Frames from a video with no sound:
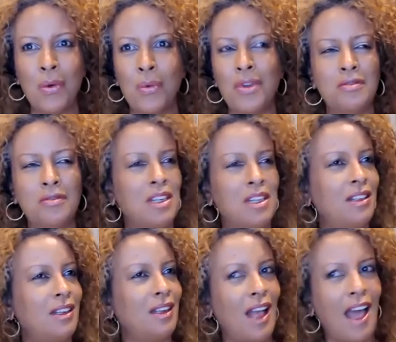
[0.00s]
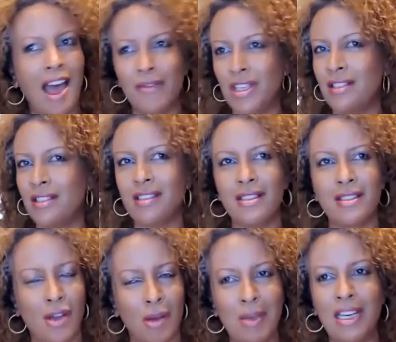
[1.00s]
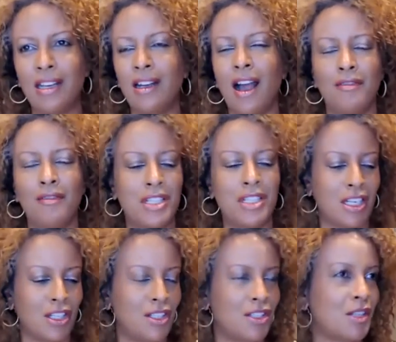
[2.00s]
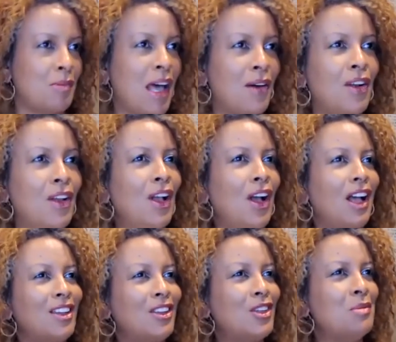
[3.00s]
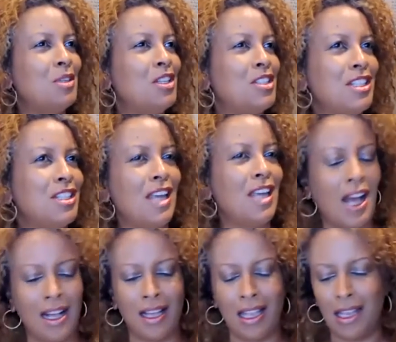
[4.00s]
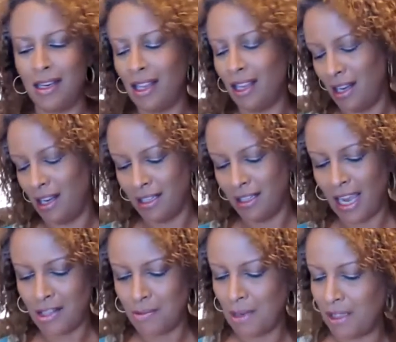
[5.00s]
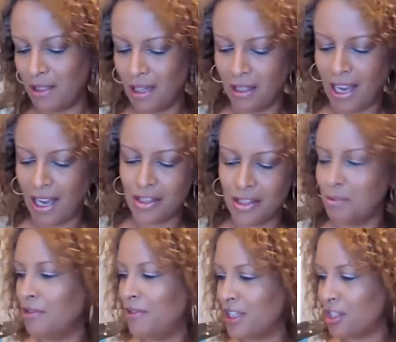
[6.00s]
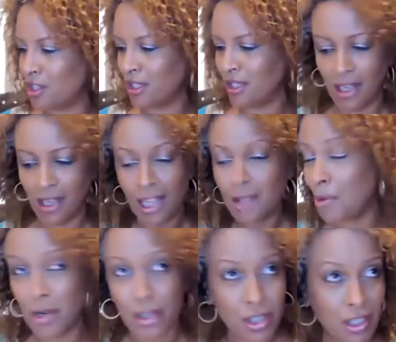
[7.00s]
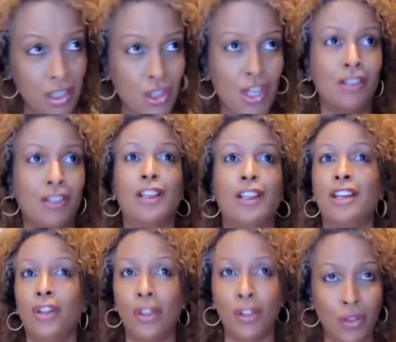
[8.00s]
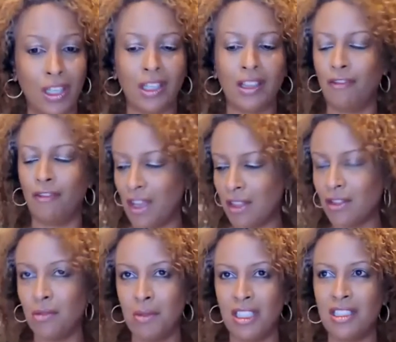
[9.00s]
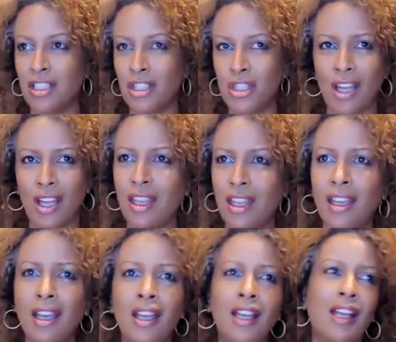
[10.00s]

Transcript: we've been having so many conversations about community and engagement and cancer prevention and health promotion in general, and including the faith community. So I think